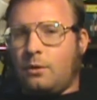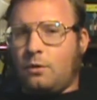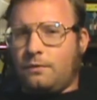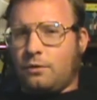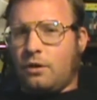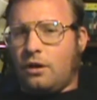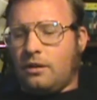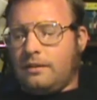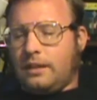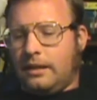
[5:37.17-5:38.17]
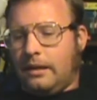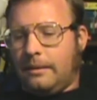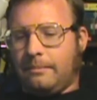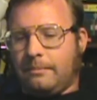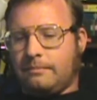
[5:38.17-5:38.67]
overall,
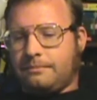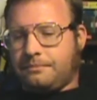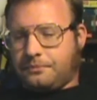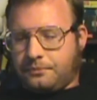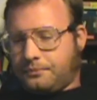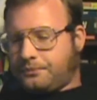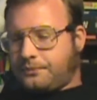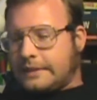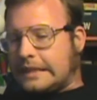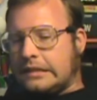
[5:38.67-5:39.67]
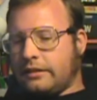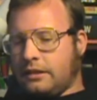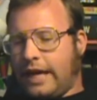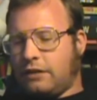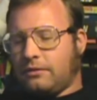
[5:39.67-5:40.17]
um,
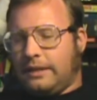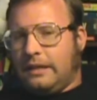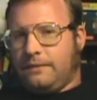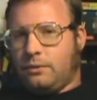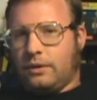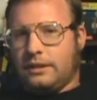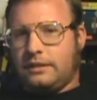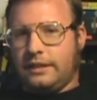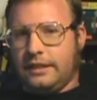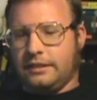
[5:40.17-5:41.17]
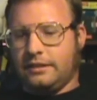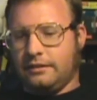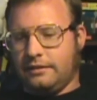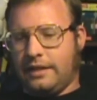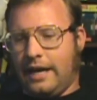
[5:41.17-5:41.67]
naturally, of course,
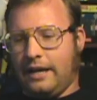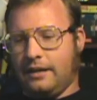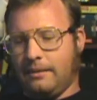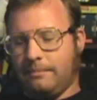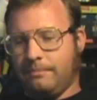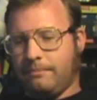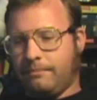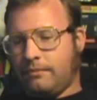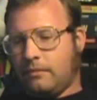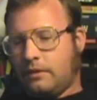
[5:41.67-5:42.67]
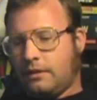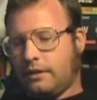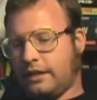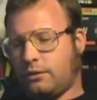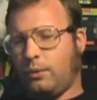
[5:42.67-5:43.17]
is that um,
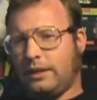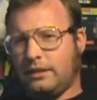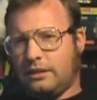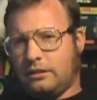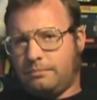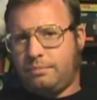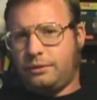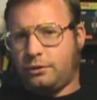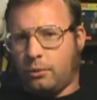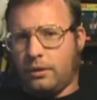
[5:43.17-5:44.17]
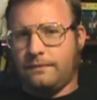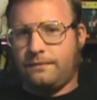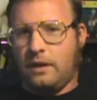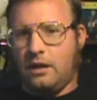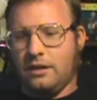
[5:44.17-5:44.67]
like the one little
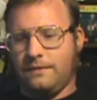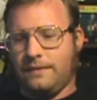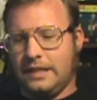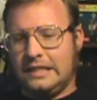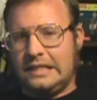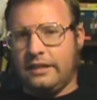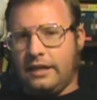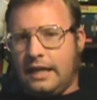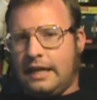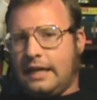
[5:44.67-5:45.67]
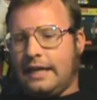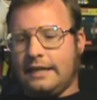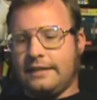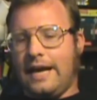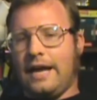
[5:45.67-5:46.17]
shortfall of this
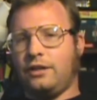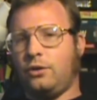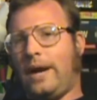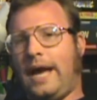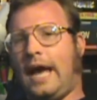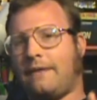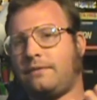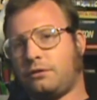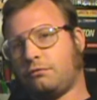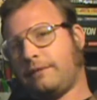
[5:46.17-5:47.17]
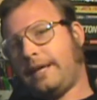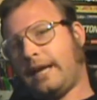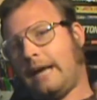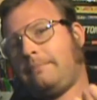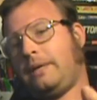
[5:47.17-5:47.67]
is that you have to read
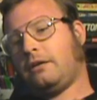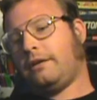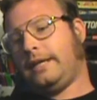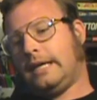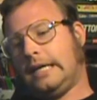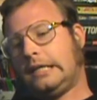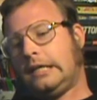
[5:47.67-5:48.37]
Hyperion